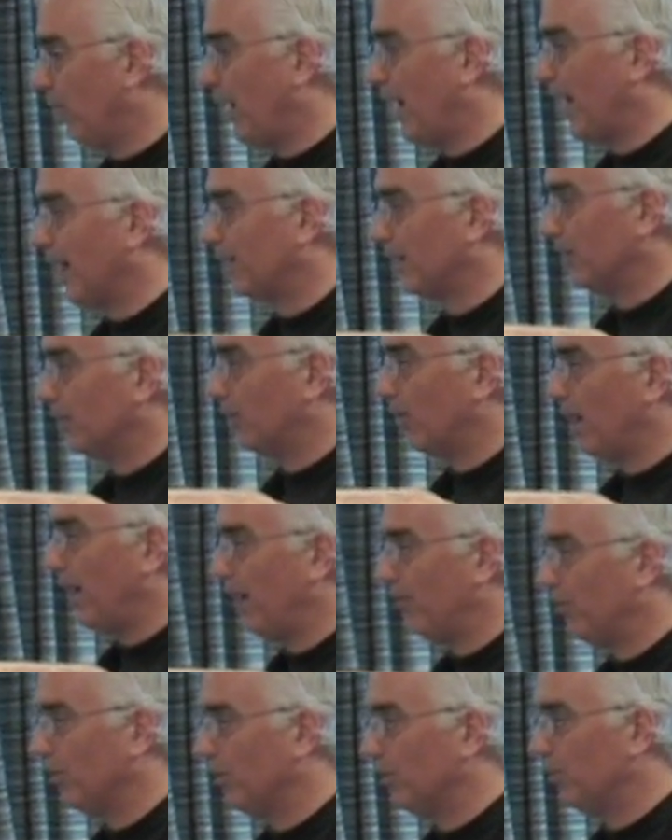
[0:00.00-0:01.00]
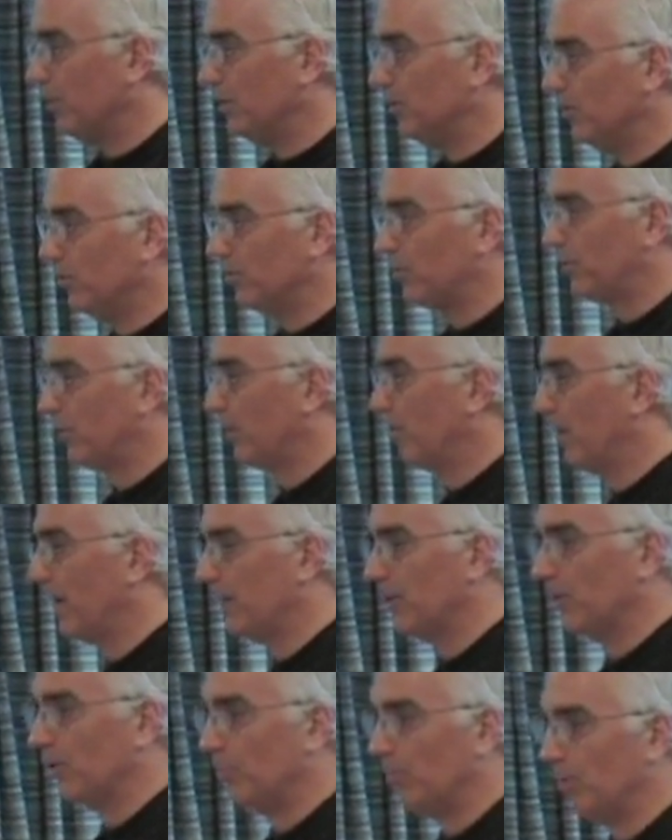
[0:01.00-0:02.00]
rock and gravel that we use for
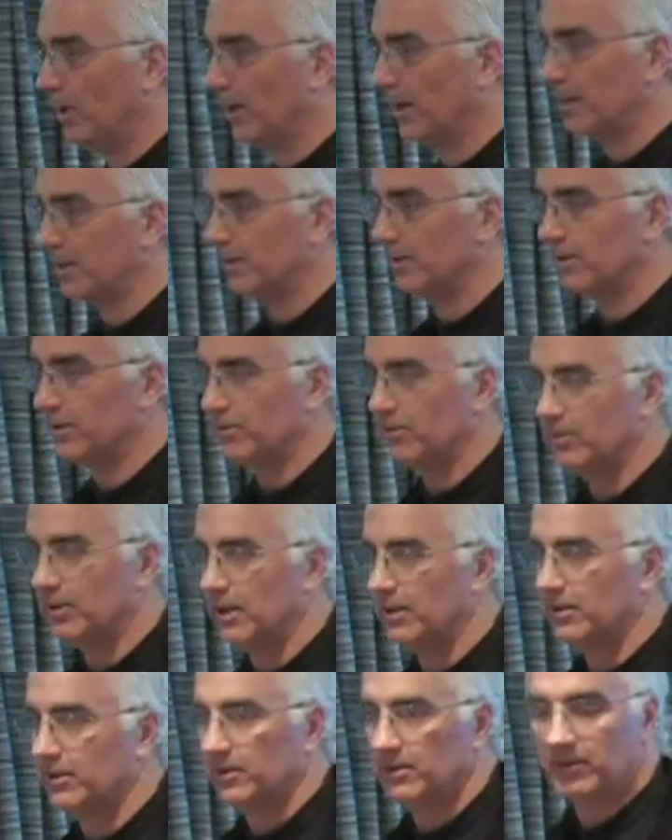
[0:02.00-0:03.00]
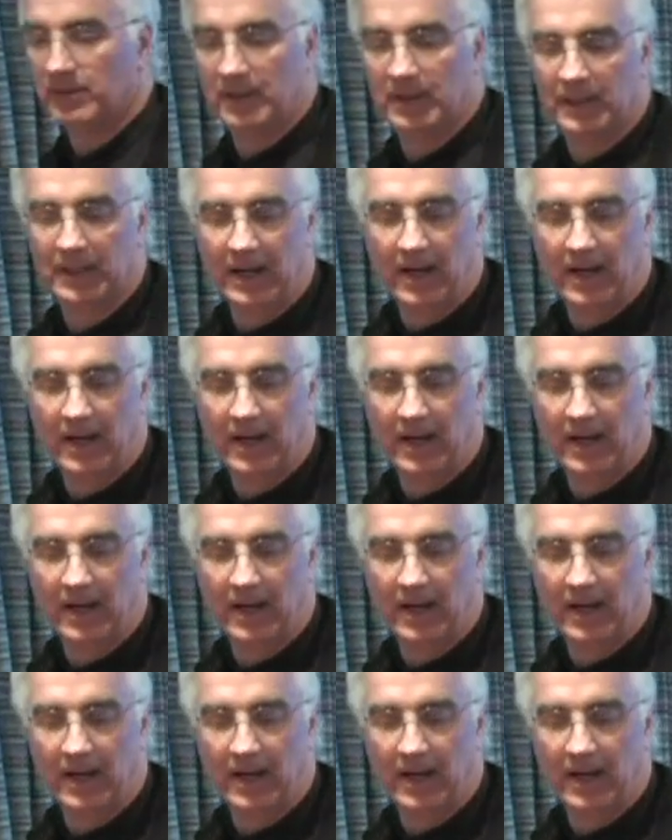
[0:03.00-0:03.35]
regular brick and